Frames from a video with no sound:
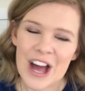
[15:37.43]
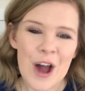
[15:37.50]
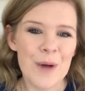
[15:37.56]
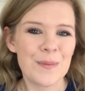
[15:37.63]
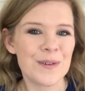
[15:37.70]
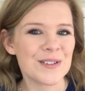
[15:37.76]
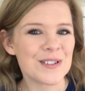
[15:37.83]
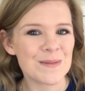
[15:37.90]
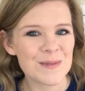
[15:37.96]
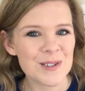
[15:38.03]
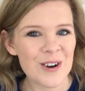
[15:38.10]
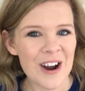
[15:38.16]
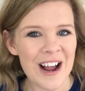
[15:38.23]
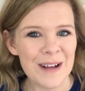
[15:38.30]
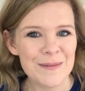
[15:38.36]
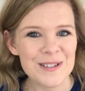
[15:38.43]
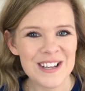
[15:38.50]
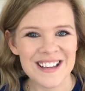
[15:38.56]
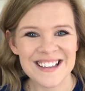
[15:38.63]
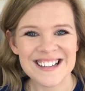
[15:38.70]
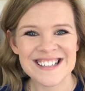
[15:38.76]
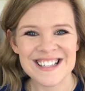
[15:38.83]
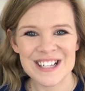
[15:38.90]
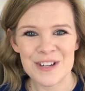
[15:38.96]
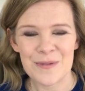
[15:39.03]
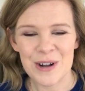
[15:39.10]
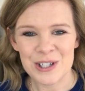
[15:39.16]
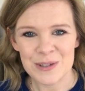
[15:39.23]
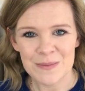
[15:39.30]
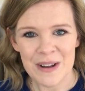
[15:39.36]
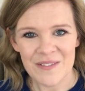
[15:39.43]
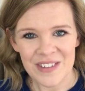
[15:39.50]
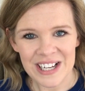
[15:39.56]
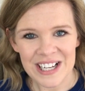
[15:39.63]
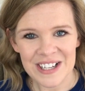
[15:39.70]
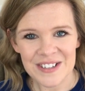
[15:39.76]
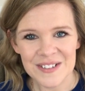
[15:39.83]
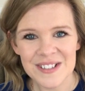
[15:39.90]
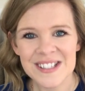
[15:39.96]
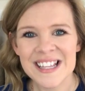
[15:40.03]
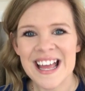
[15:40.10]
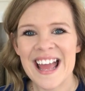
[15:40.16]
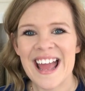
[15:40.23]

I hope you'll subscribe so you can continue watching my videos